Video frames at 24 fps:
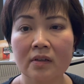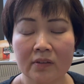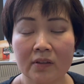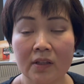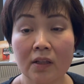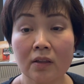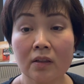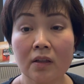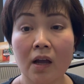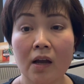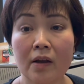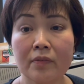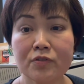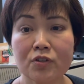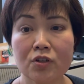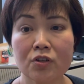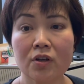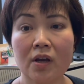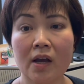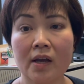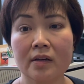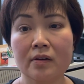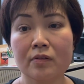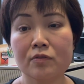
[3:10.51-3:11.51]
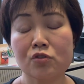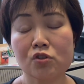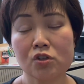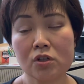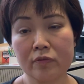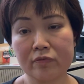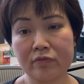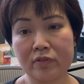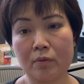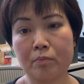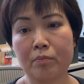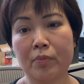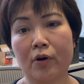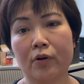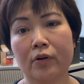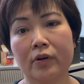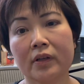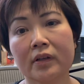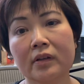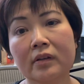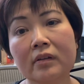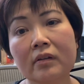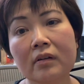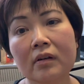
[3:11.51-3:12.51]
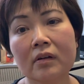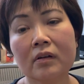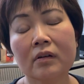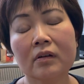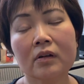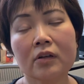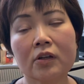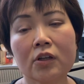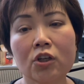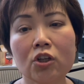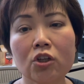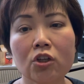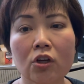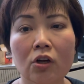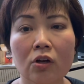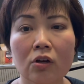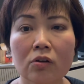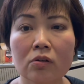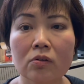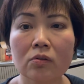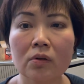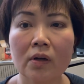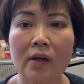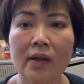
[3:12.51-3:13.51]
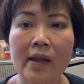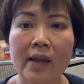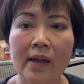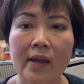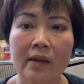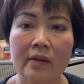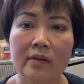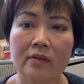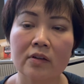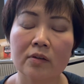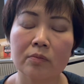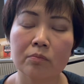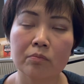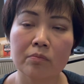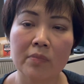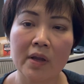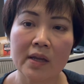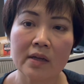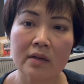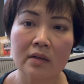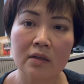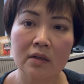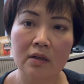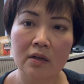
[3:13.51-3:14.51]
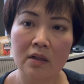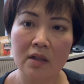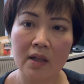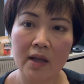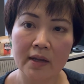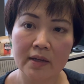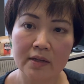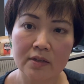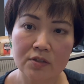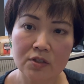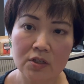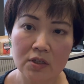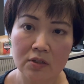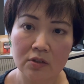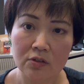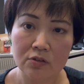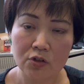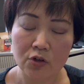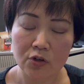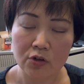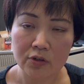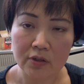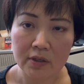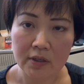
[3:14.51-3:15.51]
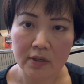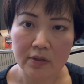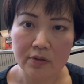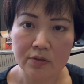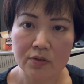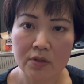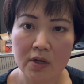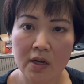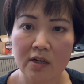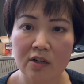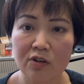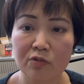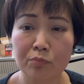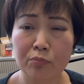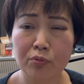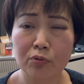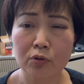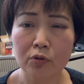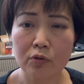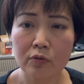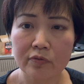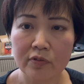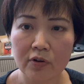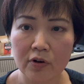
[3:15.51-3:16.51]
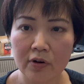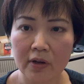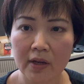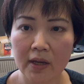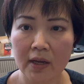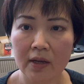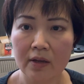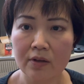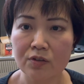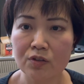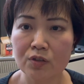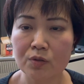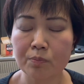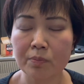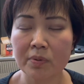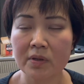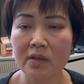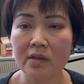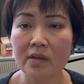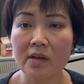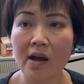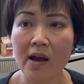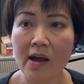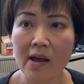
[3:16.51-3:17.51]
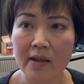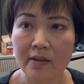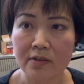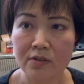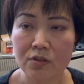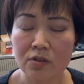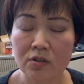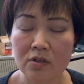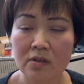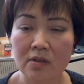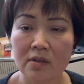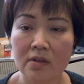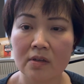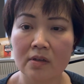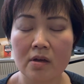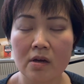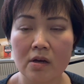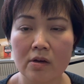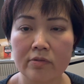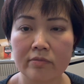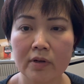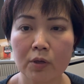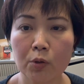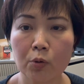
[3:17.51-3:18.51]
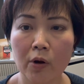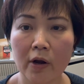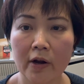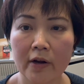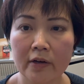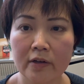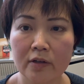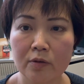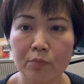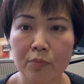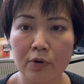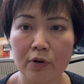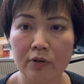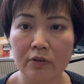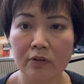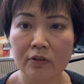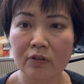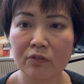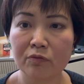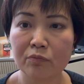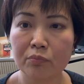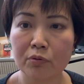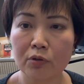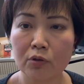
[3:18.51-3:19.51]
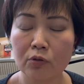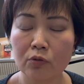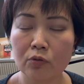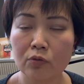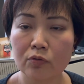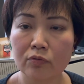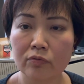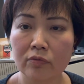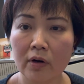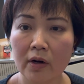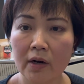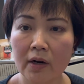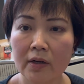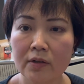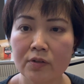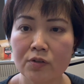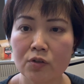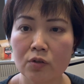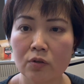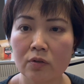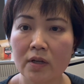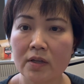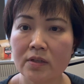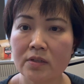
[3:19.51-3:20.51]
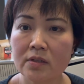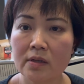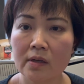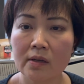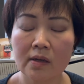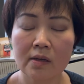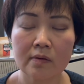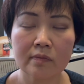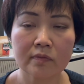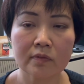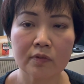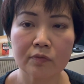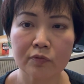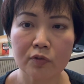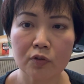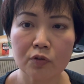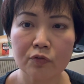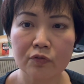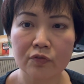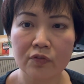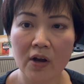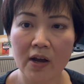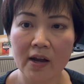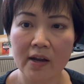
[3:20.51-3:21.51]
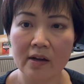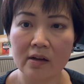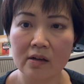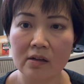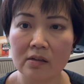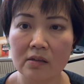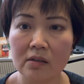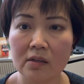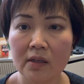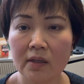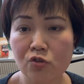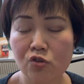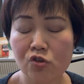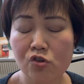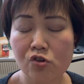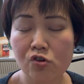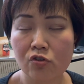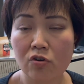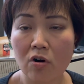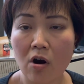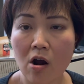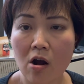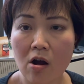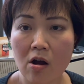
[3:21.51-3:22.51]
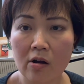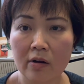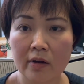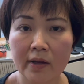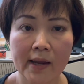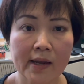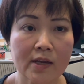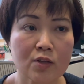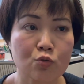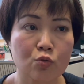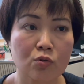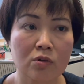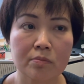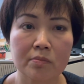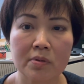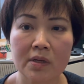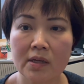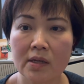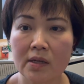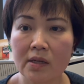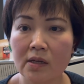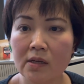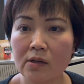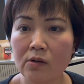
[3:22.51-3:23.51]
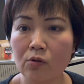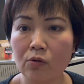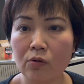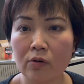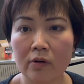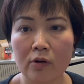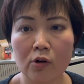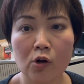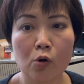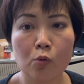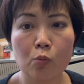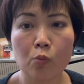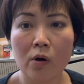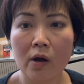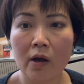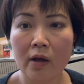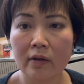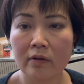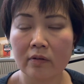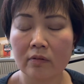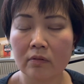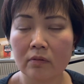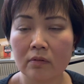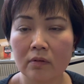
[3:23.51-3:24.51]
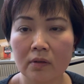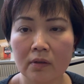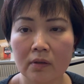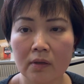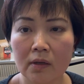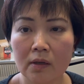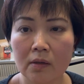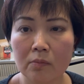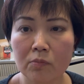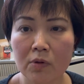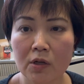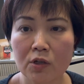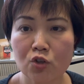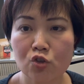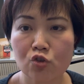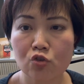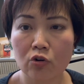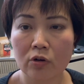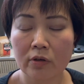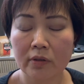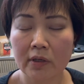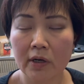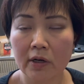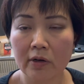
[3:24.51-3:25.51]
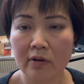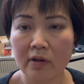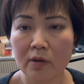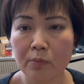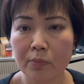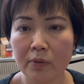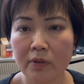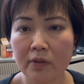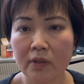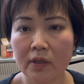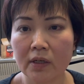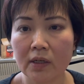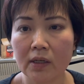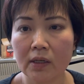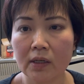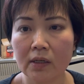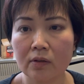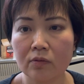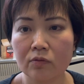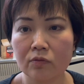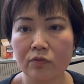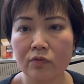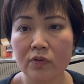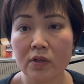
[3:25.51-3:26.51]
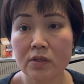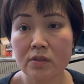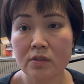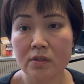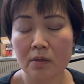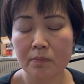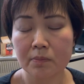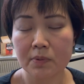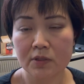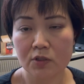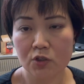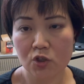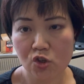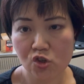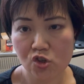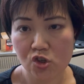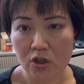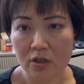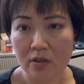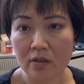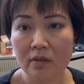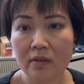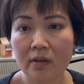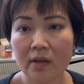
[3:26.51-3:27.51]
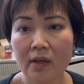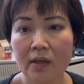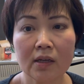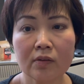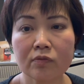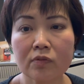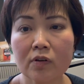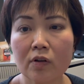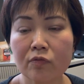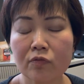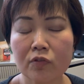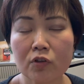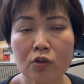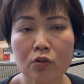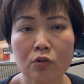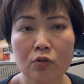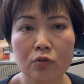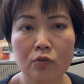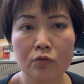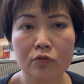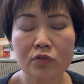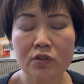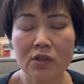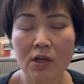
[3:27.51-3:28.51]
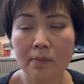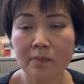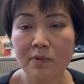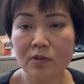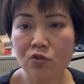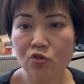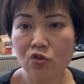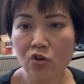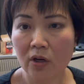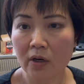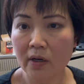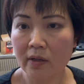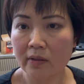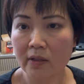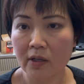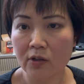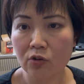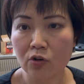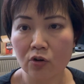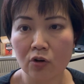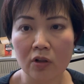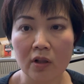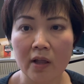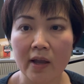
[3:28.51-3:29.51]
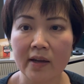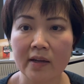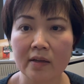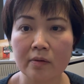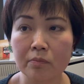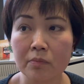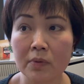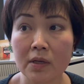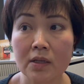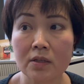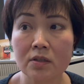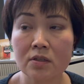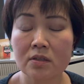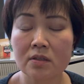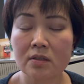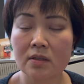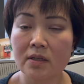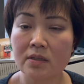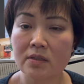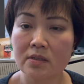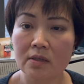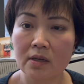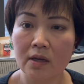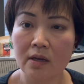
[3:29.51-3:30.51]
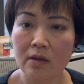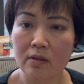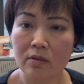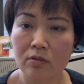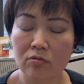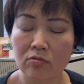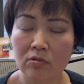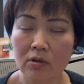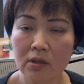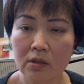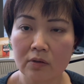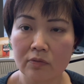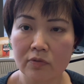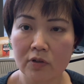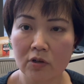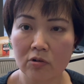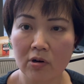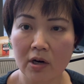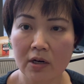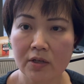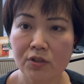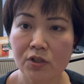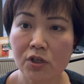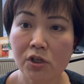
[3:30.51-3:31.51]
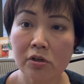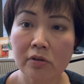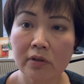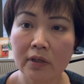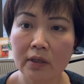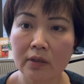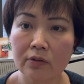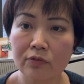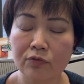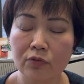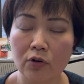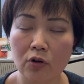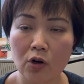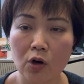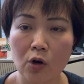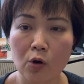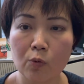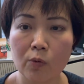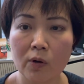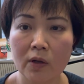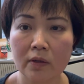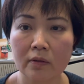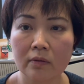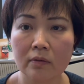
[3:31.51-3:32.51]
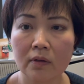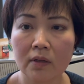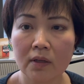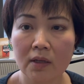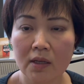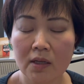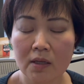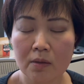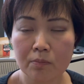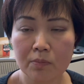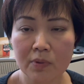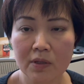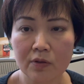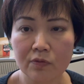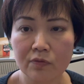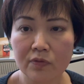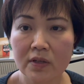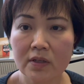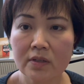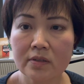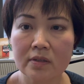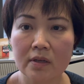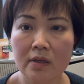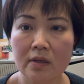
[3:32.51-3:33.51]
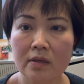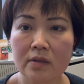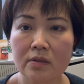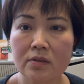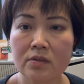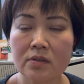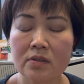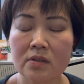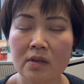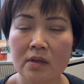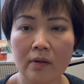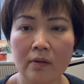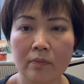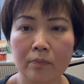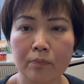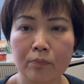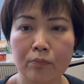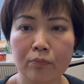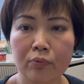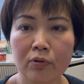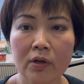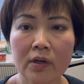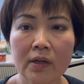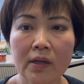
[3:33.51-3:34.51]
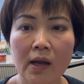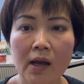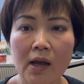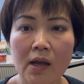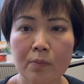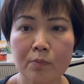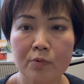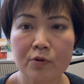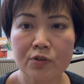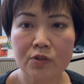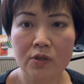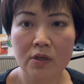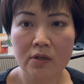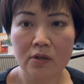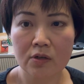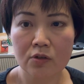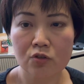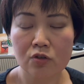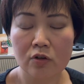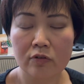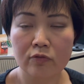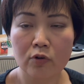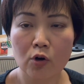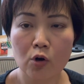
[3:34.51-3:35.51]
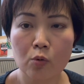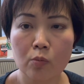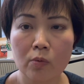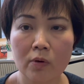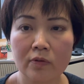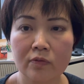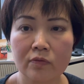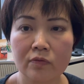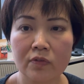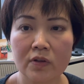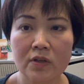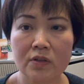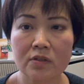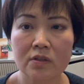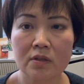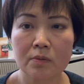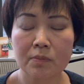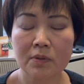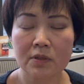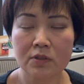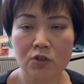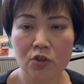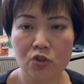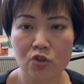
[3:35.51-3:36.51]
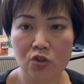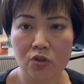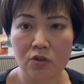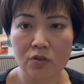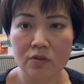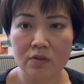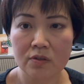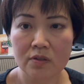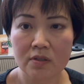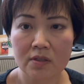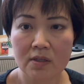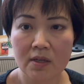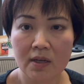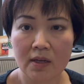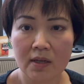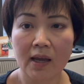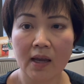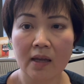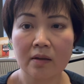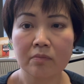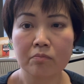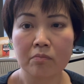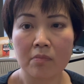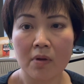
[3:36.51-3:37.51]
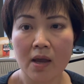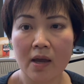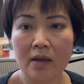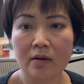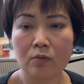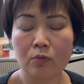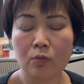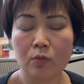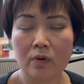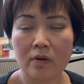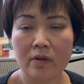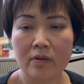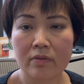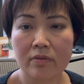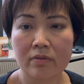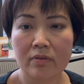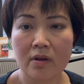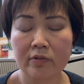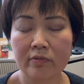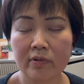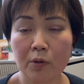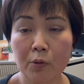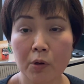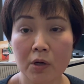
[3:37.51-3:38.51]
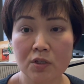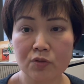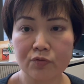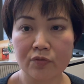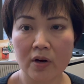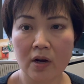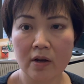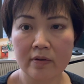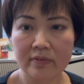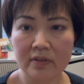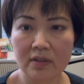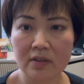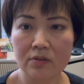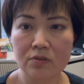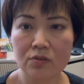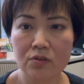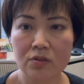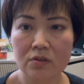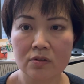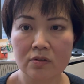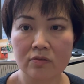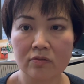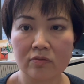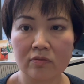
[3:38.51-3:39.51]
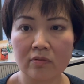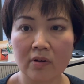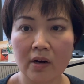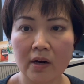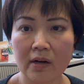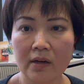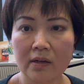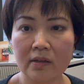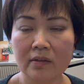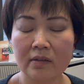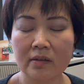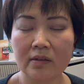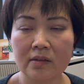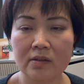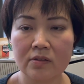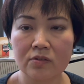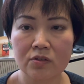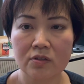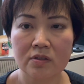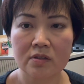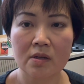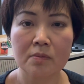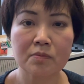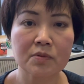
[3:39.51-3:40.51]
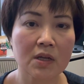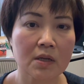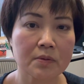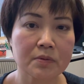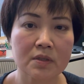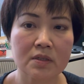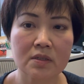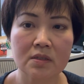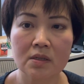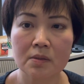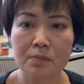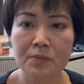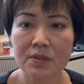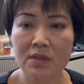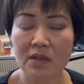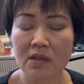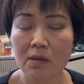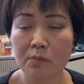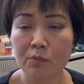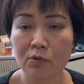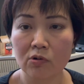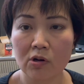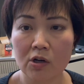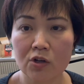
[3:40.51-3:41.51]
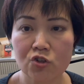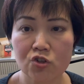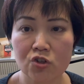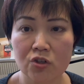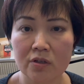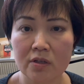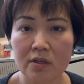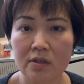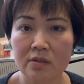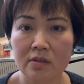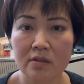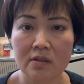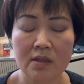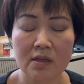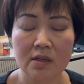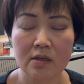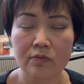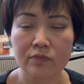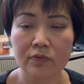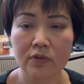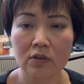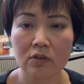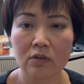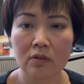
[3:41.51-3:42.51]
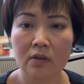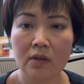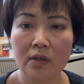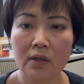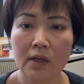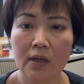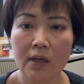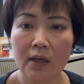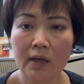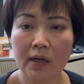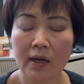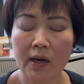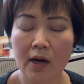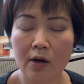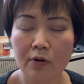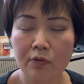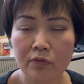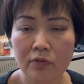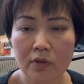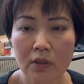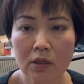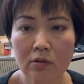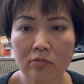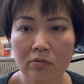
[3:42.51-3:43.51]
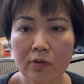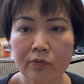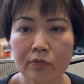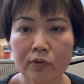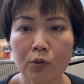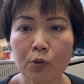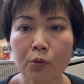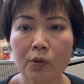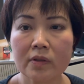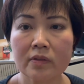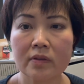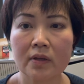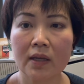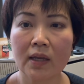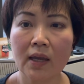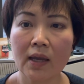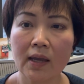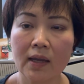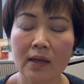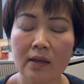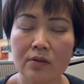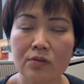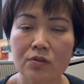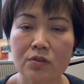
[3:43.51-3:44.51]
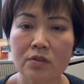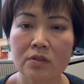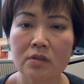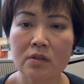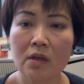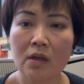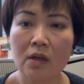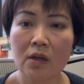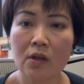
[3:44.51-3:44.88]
They love to kind of shift the burden, and make clients and attorneys kind of prove their case beyond the required burden of proof, right? So let's say even if you file a strong H-1B or O-1 extraordinary ability visa petition, even if you demonstrated that your client meets, let's say, 3 of the criteria for O-1B visas, a pretty high percentage of O-1 visa petitions get met with a request for evidence, right? Sometimes it seems that immigration isn't even carefully reviewing the case.